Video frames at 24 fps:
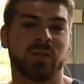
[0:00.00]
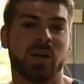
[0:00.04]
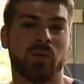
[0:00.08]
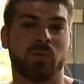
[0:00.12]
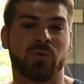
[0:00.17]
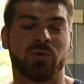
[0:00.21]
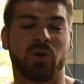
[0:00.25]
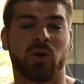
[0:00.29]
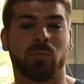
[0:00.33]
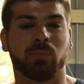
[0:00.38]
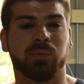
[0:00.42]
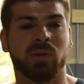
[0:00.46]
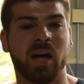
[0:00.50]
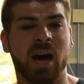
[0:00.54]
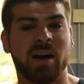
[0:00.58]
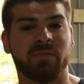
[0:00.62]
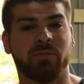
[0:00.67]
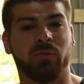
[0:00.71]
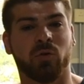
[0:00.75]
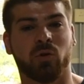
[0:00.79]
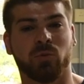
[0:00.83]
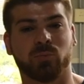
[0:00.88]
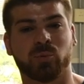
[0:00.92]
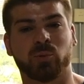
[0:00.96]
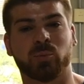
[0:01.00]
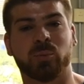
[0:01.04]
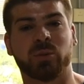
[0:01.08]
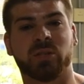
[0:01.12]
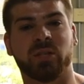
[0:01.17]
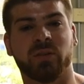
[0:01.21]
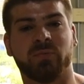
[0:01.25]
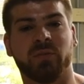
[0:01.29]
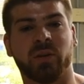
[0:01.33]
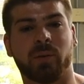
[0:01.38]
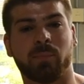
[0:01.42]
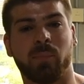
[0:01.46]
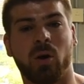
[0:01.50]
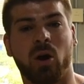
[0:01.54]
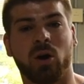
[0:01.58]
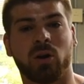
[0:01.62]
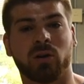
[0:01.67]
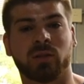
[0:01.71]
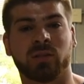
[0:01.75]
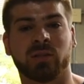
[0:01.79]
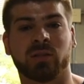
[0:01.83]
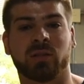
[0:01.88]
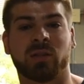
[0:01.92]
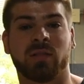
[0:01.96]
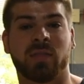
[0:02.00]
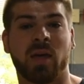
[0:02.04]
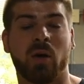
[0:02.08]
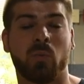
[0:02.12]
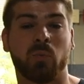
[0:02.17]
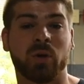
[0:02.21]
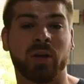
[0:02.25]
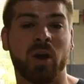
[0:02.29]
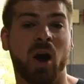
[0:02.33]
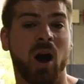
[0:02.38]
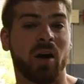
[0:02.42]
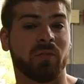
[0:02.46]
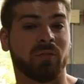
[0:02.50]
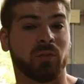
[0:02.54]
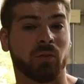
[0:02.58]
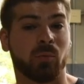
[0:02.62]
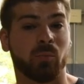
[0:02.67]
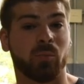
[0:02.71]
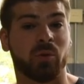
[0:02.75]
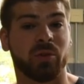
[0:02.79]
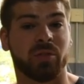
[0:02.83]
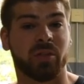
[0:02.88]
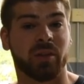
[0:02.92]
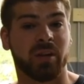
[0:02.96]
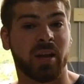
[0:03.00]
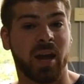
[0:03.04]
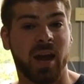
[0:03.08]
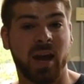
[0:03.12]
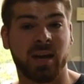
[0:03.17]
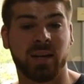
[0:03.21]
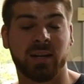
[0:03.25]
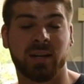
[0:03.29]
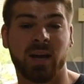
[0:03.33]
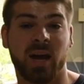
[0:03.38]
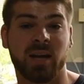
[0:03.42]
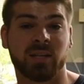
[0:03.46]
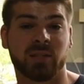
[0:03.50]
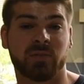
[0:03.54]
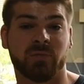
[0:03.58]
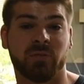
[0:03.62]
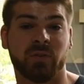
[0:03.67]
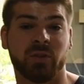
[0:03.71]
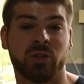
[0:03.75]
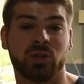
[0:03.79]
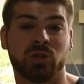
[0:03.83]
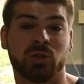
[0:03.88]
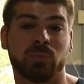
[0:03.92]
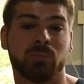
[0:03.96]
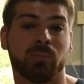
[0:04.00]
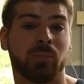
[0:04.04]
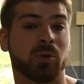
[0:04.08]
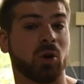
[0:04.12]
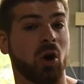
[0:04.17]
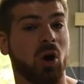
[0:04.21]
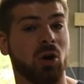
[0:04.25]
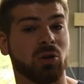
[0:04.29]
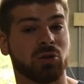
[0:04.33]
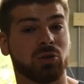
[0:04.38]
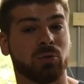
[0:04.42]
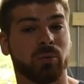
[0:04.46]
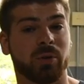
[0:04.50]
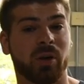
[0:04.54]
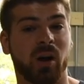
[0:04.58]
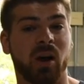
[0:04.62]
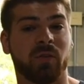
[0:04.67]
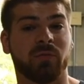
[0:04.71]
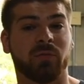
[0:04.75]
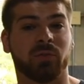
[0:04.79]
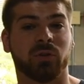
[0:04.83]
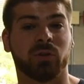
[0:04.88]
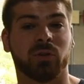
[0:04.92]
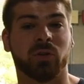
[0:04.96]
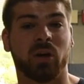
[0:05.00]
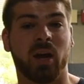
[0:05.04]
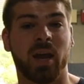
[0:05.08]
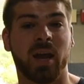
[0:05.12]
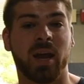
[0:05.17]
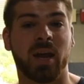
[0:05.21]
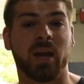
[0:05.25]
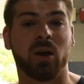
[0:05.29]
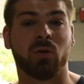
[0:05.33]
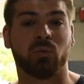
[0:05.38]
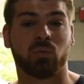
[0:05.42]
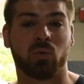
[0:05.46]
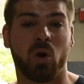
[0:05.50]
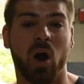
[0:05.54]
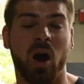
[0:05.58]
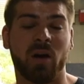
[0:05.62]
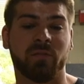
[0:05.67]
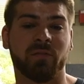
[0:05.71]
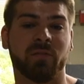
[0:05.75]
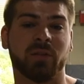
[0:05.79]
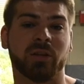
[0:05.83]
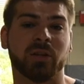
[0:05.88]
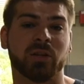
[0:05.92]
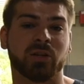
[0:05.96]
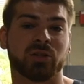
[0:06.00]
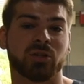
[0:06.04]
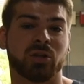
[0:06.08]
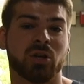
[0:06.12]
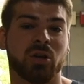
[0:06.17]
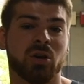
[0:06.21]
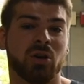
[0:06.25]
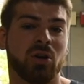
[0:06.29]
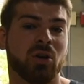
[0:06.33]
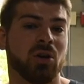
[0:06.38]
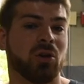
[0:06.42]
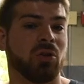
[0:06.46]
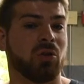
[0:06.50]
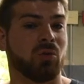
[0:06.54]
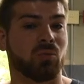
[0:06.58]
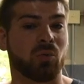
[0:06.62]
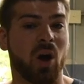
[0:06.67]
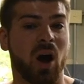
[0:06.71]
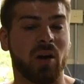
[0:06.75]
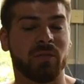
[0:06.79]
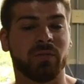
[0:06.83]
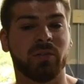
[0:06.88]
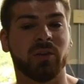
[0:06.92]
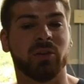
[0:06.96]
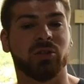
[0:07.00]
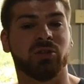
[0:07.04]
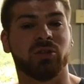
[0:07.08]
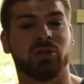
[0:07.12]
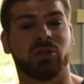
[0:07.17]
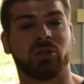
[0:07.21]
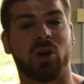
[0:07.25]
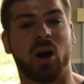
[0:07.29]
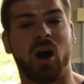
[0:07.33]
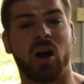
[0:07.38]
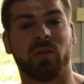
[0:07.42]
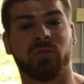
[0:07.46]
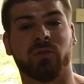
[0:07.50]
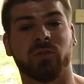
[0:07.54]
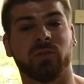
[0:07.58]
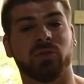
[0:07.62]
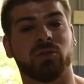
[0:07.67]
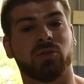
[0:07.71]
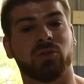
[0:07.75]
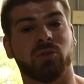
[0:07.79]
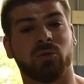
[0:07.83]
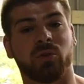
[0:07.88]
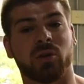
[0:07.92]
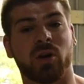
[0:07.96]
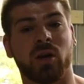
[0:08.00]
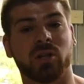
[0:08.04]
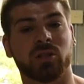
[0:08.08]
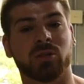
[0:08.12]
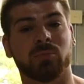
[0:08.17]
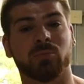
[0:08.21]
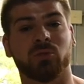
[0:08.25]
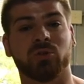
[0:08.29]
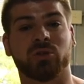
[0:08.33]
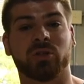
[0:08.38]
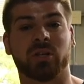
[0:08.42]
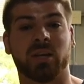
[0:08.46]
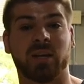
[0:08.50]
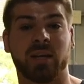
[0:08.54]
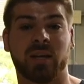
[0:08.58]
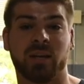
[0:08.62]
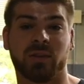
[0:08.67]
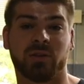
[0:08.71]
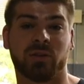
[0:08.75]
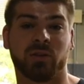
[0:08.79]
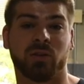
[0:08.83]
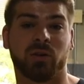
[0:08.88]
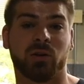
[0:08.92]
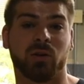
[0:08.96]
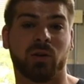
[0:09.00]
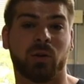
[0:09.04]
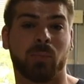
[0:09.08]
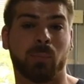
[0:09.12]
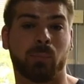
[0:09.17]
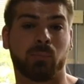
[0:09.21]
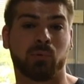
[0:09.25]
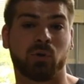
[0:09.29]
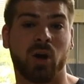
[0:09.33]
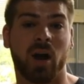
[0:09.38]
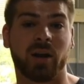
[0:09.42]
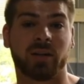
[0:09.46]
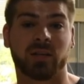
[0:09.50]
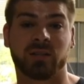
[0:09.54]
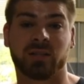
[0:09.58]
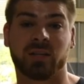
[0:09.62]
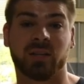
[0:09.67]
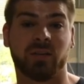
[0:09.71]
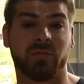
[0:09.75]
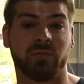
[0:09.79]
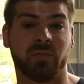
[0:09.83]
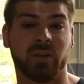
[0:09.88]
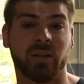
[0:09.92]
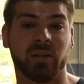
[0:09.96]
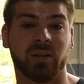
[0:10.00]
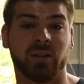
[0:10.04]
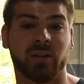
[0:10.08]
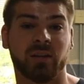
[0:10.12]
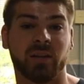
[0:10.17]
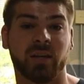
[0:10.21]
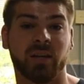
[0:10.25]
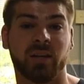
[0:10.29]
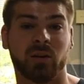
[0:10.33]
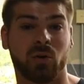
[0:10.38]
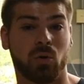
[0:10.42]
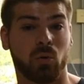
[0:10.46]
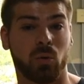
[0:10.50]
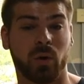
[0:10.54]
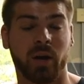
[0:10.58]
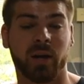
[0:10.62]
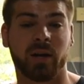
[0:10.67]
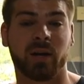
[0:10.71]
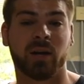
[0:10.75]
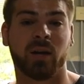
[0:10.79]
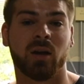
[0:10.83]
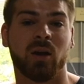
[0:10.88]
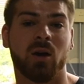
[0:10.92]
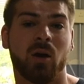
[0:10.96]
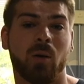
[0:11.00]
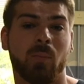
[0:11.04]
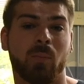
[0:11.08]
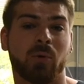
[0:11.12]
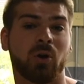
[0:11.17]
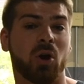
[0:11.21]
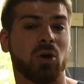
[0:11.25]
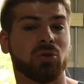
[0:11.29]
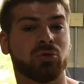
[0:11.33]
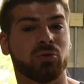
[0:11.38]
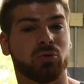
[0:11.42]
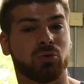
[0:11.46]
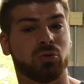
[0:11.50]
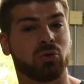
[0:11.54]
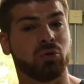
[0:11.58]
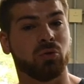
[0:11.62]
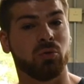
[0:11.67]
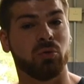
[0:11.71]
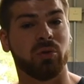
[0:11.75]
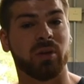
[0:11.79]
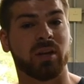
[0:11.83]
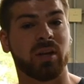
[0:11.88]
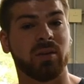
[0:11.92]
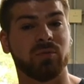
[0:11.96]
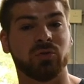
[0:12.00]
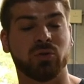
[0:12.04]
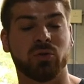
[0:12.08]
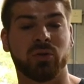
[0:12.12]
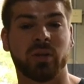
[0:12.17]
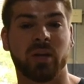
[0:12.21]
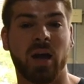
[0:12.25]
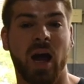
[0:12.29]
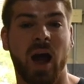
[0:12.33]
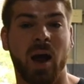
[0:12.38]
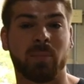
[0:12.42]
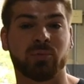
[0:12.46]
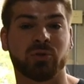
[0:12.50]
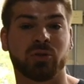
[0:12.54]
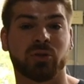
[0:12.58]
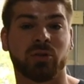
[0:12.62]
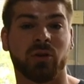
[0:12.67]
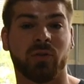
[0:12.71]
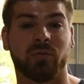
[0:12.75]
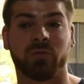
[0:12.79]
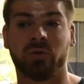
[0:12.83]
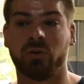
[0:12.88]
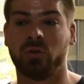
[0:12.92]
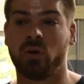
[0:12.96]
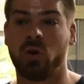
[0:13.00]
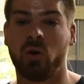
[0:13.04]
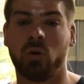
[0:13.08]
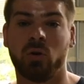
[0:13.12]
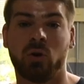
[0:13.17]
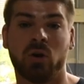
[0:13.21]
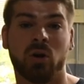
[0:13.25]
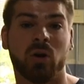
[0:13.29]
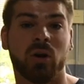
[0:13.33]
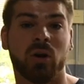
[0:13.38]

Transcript: that with our platform-specific parts that we offer them with an anodized finish, but also we offer a raw finish. The raw finish is offered so customers can get their products conveniently and quick, but also too it gives you the option of, you know,